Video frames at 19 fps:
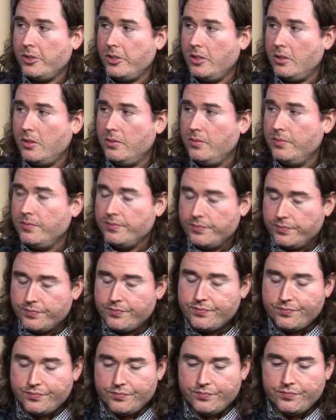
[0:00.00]
So big time.
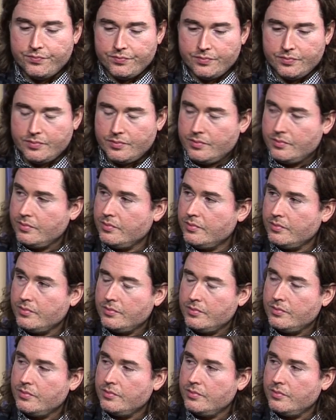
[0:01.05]

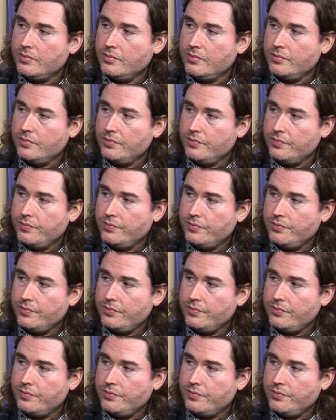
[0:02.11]
Hopefully they're in sync.